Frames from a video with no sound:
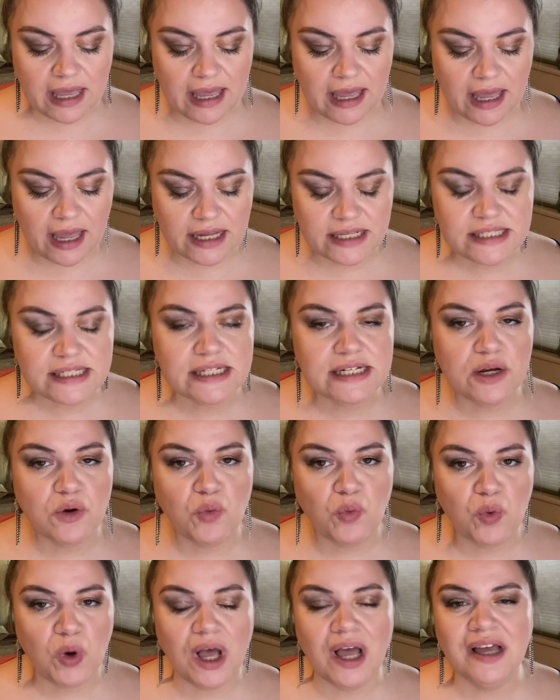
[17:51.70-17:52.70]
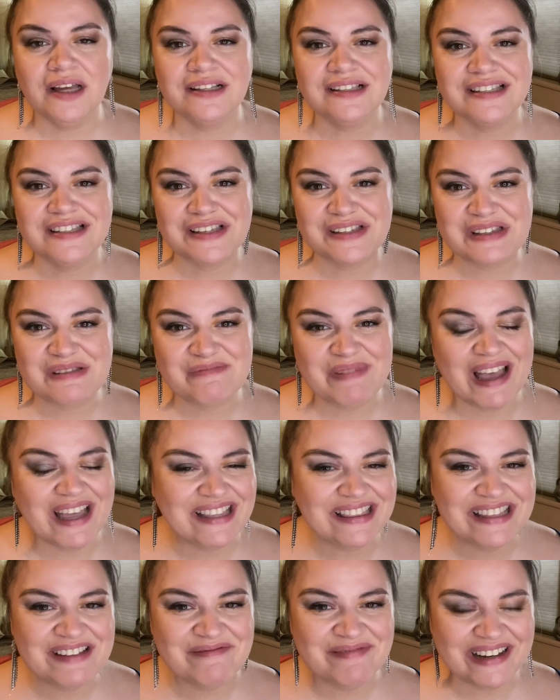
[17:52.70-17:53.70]
didn't want to
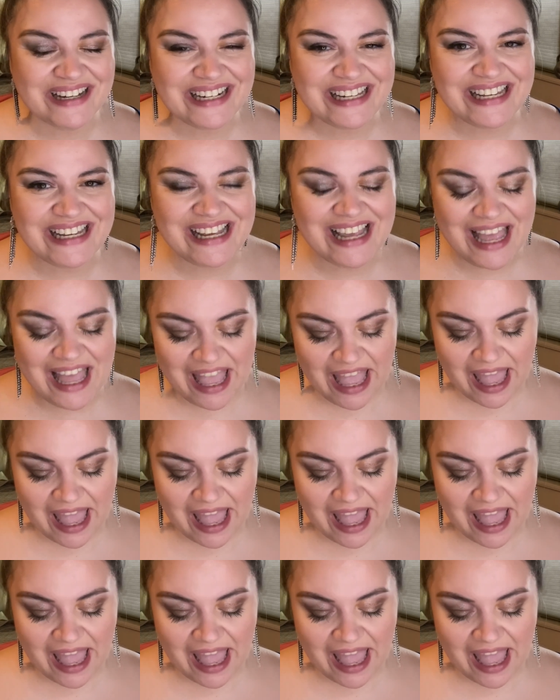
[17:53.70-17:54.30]
spend the money,